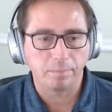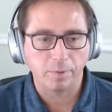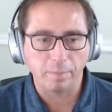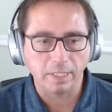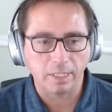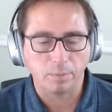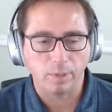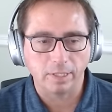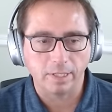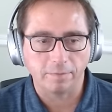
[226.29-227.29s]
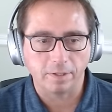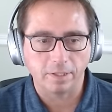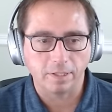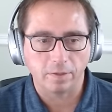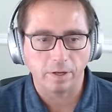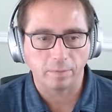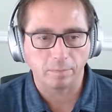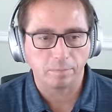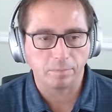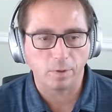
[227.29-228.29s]
three basis points difference. So
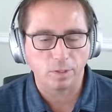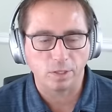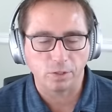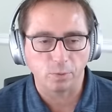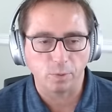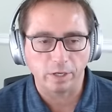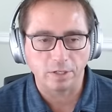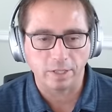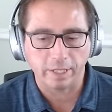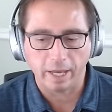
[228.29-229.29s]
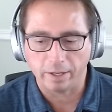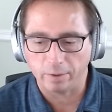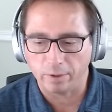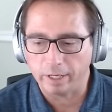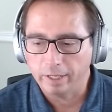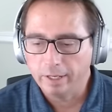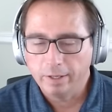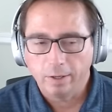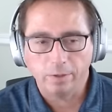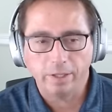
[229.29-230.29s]
they're those are the two winners of the category.
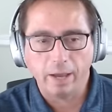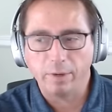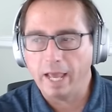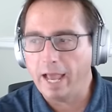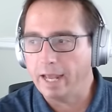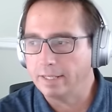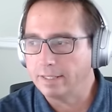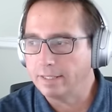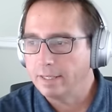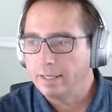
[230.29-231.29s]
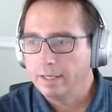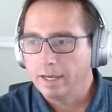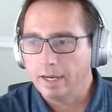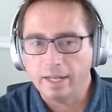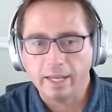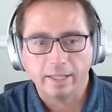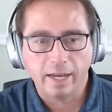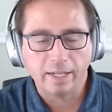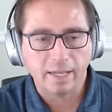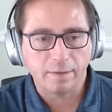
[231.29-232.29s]
One thing I would add is unlike a
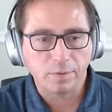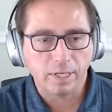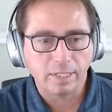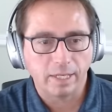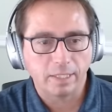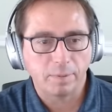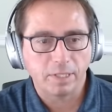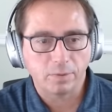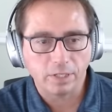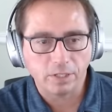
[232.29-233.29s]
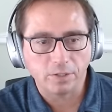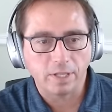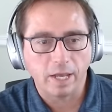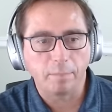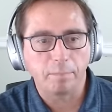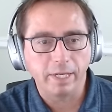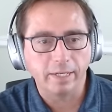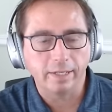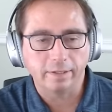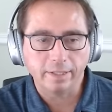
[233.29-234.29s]
lot of times where I say expense ratio is not a
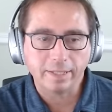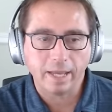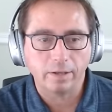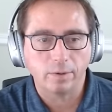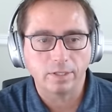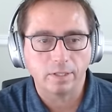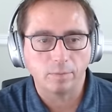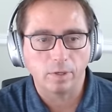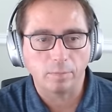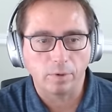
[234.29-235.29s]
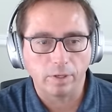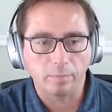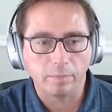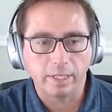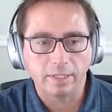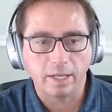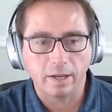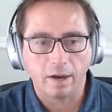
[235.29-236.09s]
big deal, this category is a little more important because they